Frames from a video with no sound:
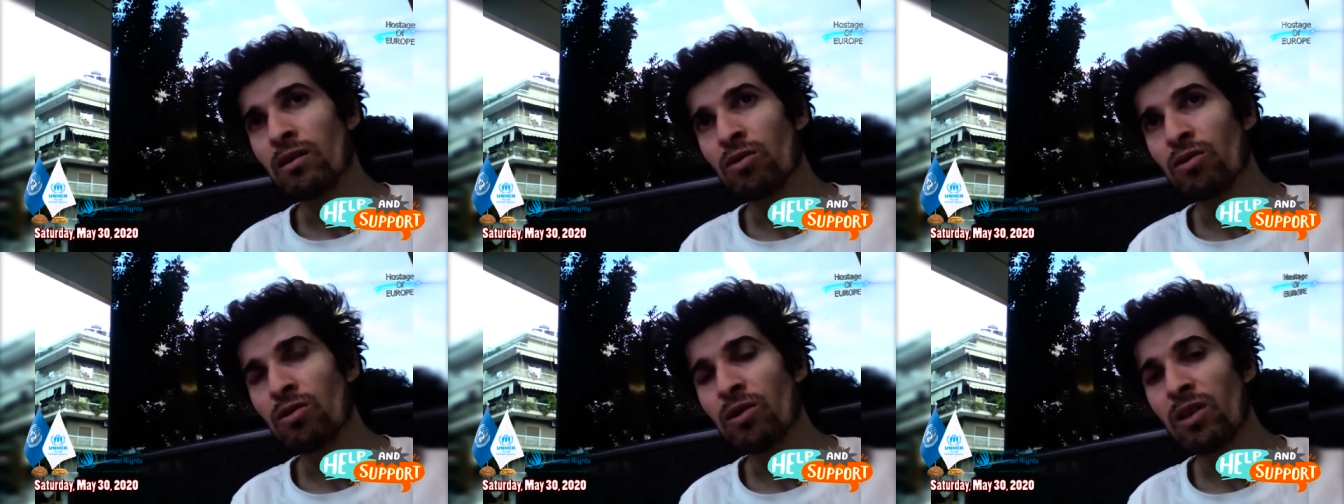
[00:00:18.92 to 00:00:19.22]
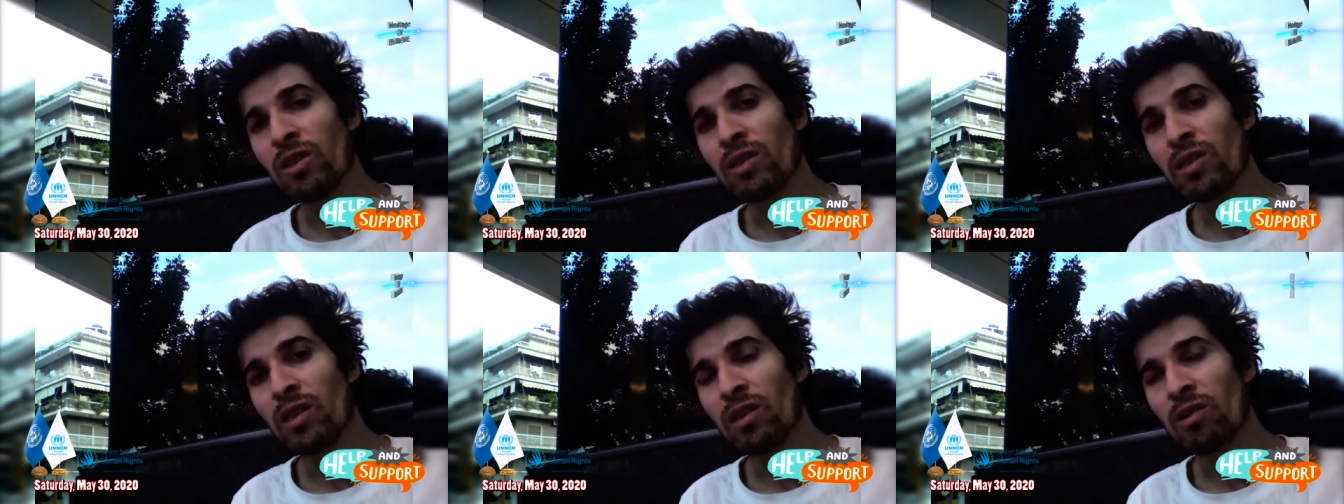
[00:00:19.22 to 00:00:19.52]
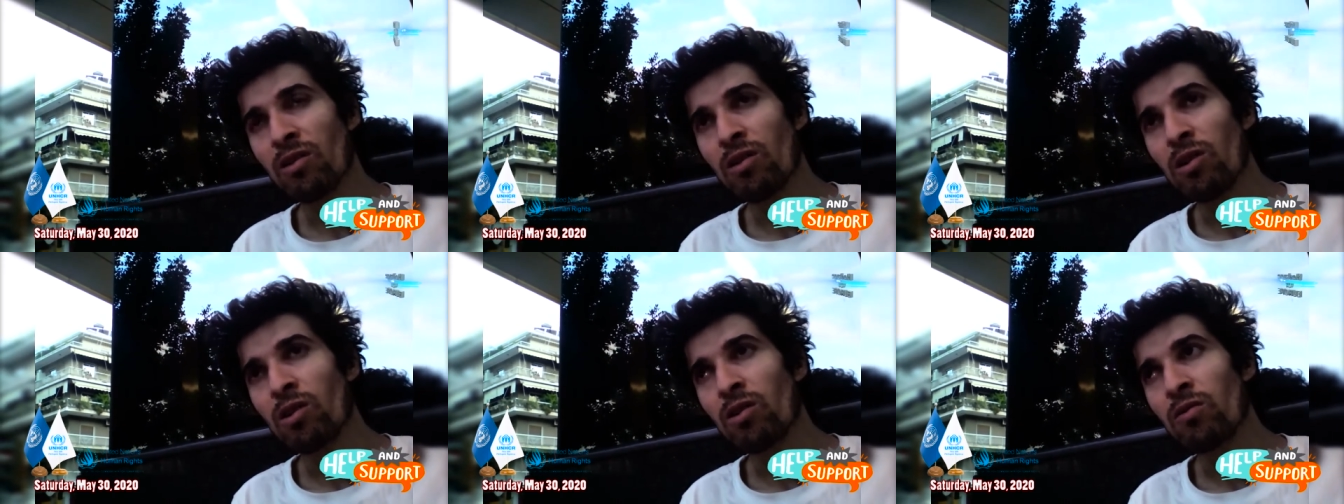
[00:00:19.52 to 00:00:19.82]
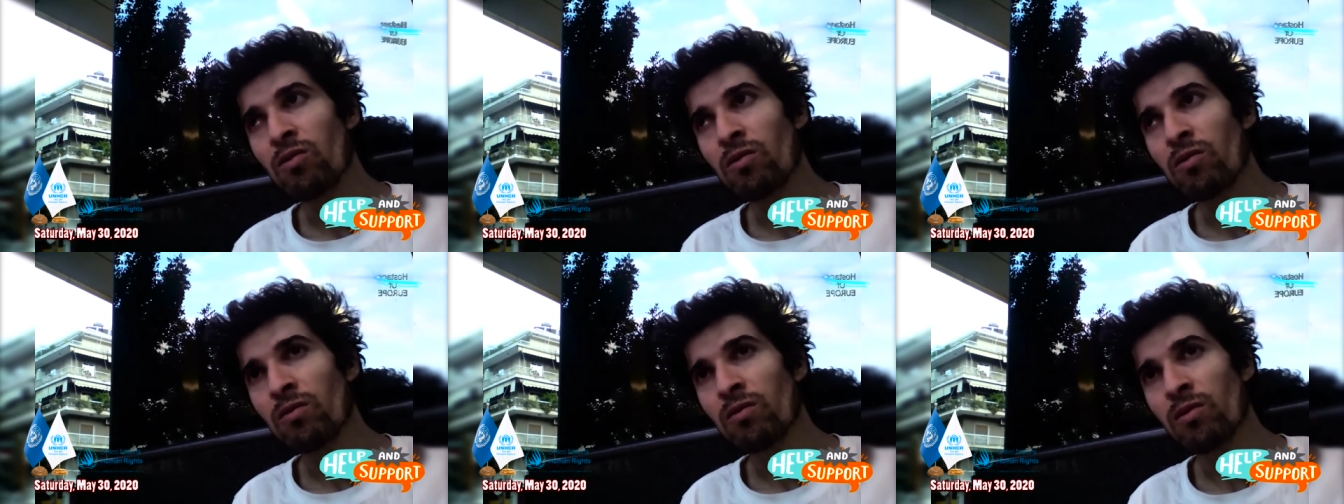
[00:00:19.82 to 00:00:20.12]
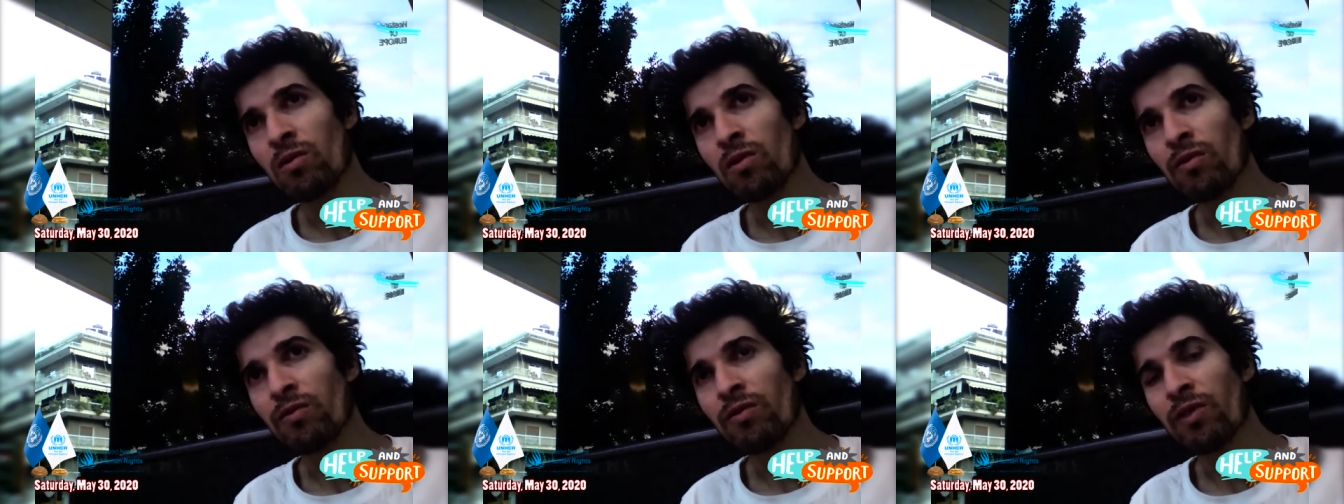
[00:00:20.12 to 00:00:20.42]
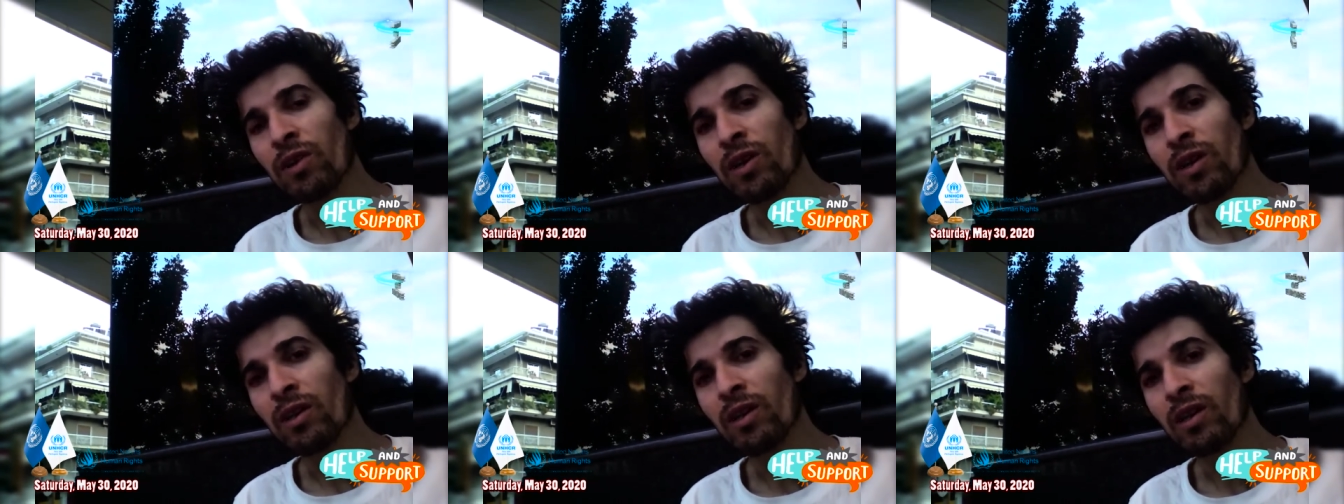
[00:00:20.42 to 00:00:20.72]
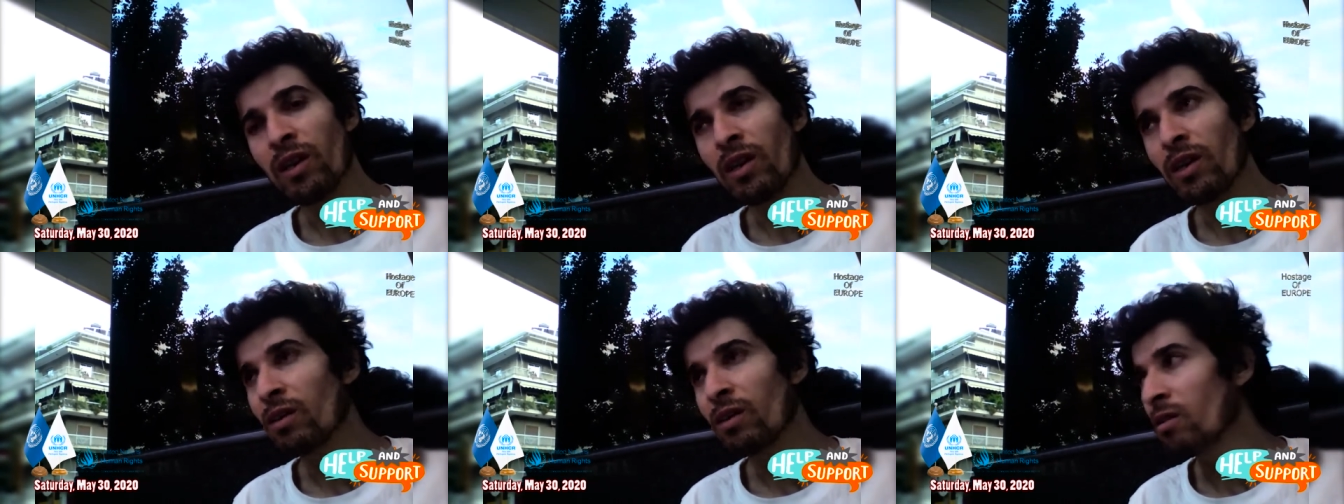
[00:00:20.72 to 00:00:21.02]
two days ago, on
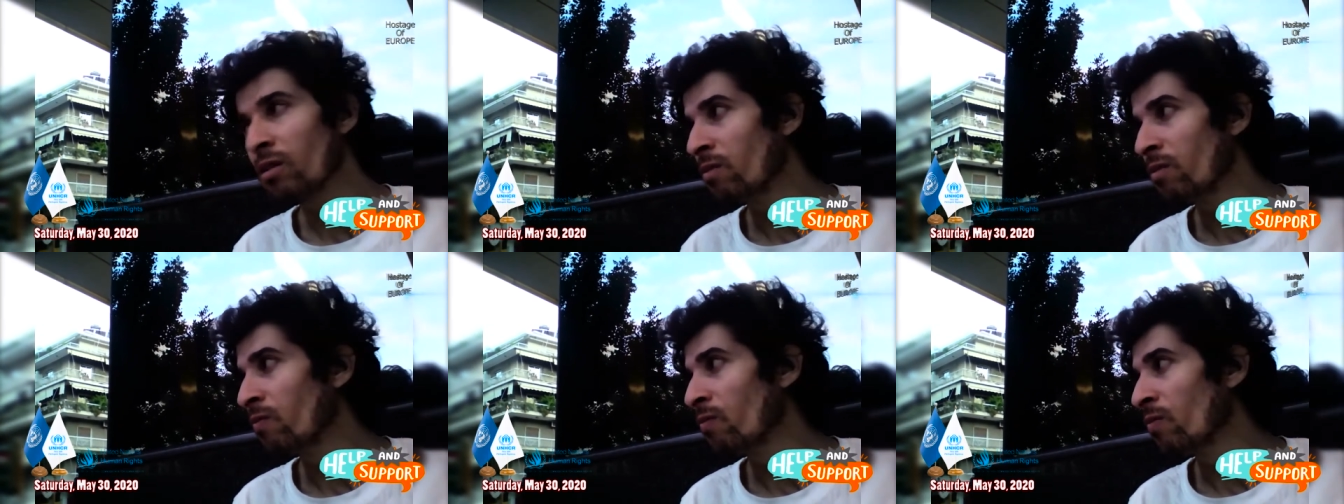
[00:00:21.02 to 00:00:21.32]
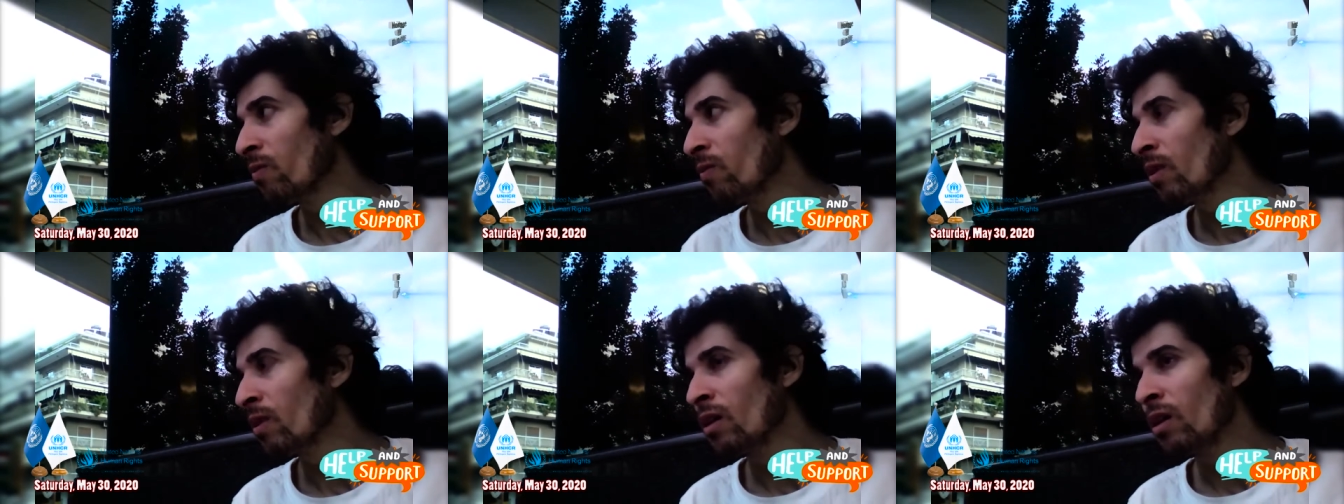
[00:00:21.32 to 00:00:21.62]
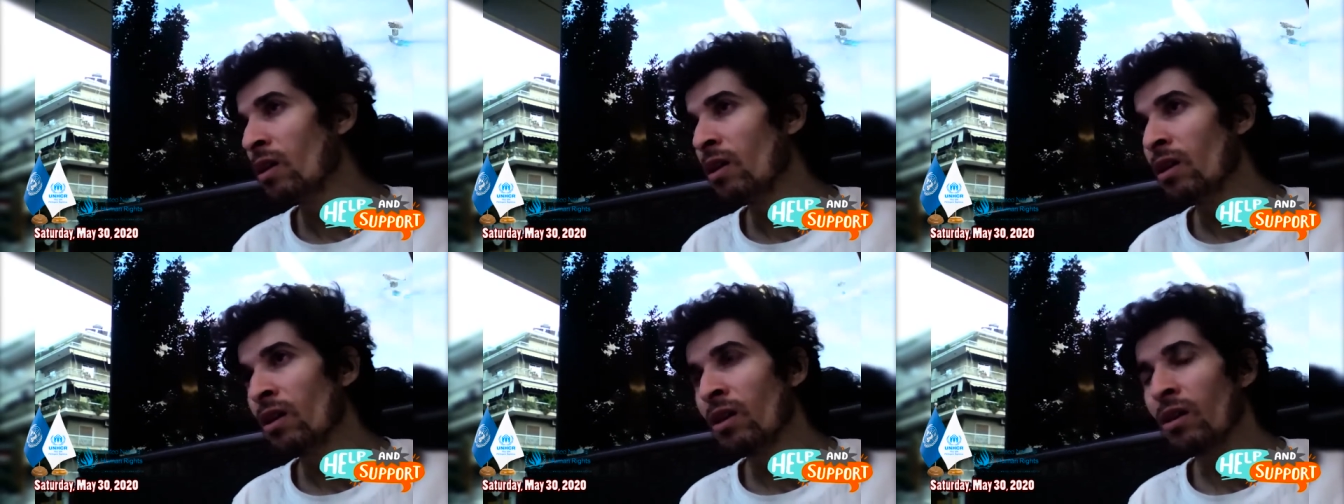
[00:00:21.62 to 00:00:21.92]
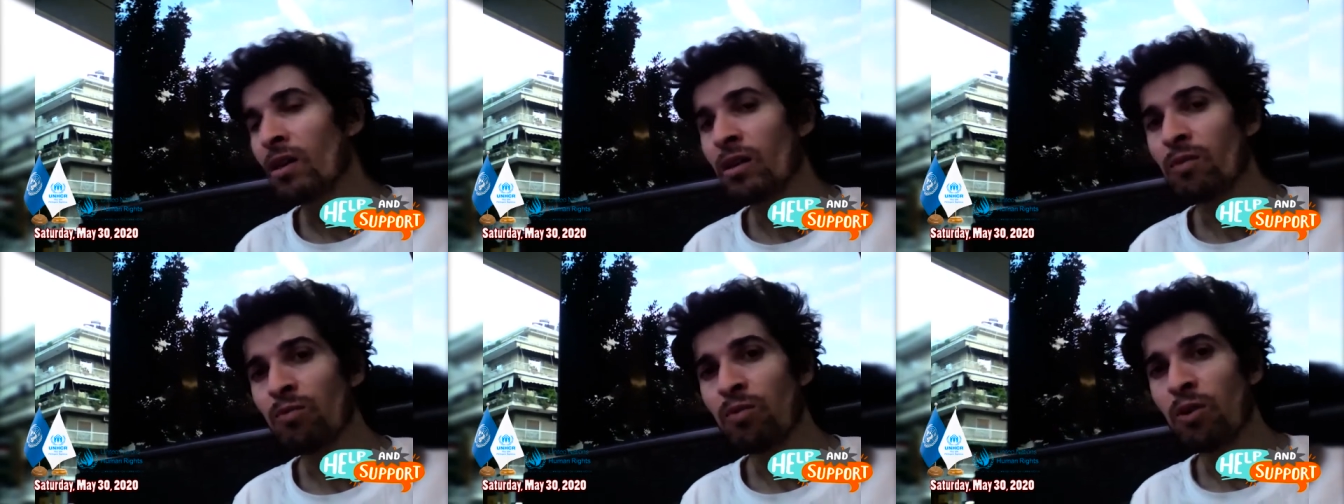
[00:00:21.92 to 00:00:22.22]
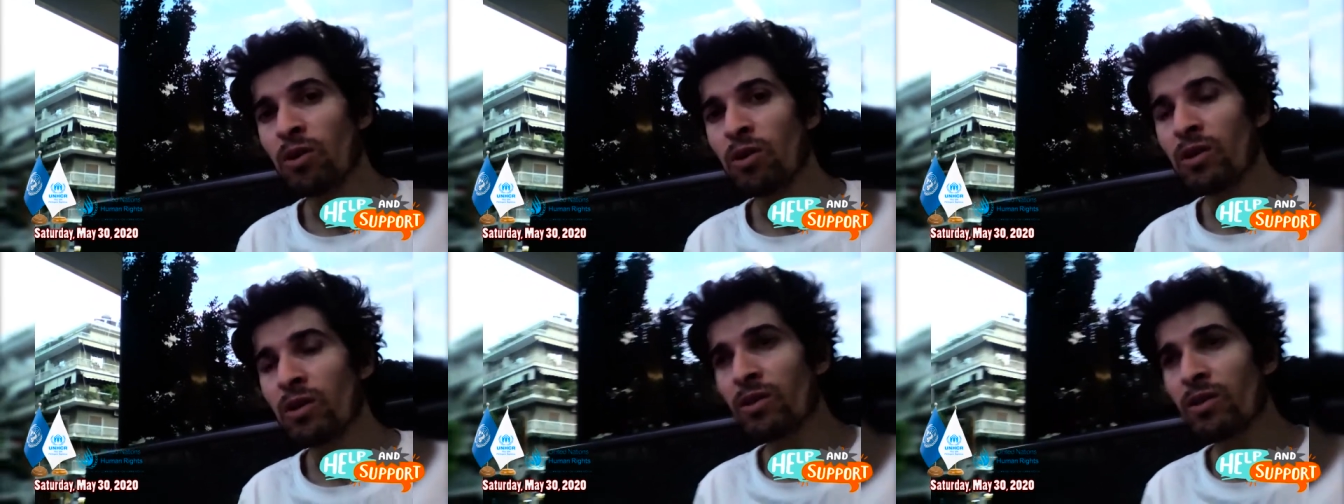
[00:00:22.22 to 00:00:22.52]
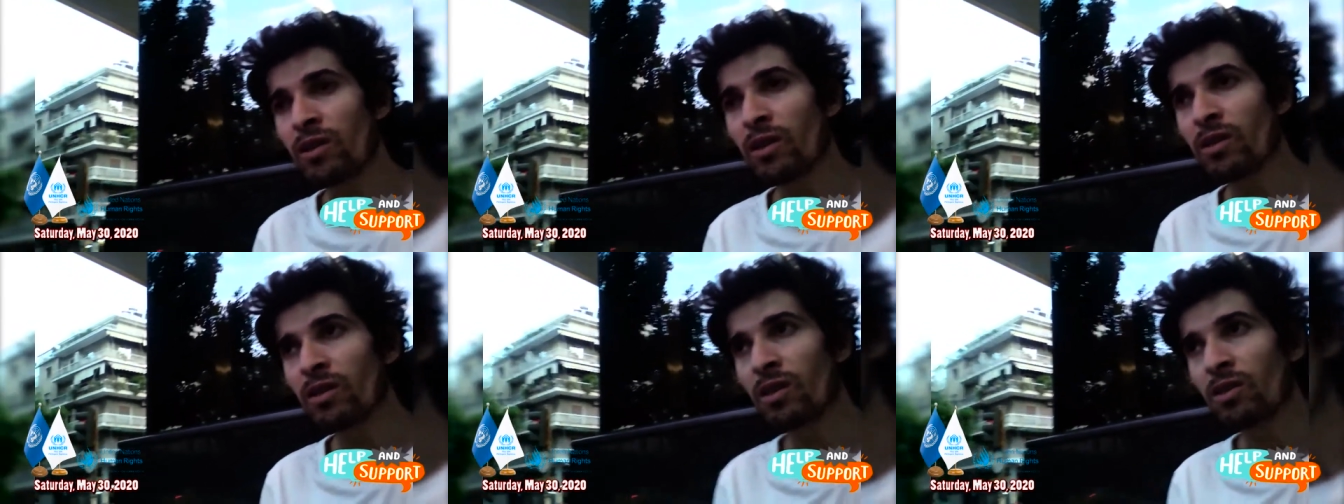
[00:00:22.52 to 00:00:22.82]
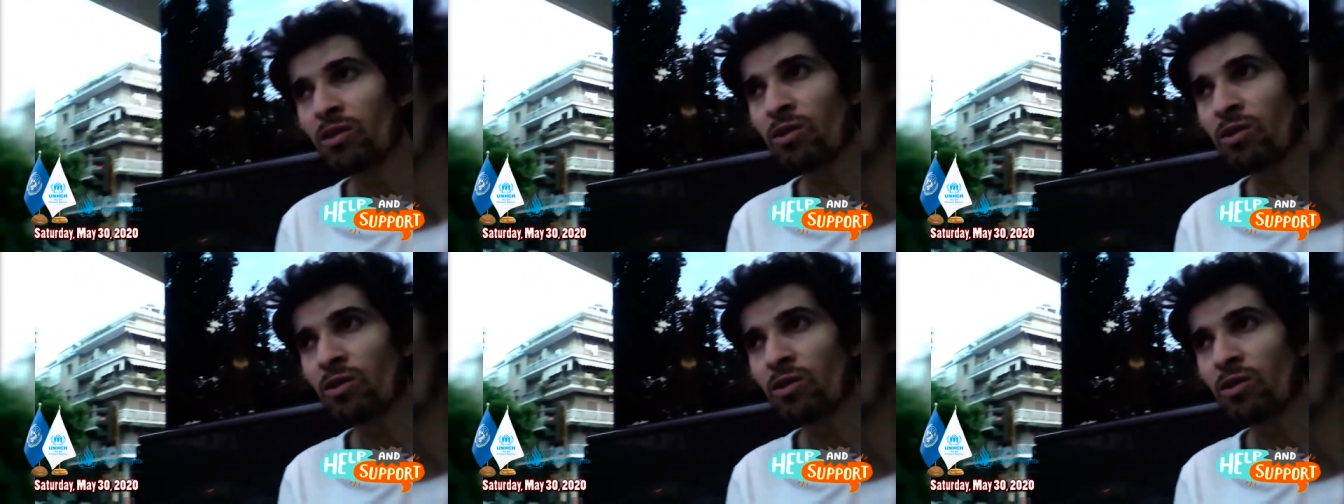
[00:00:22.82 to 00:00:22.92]
Friday, the police and the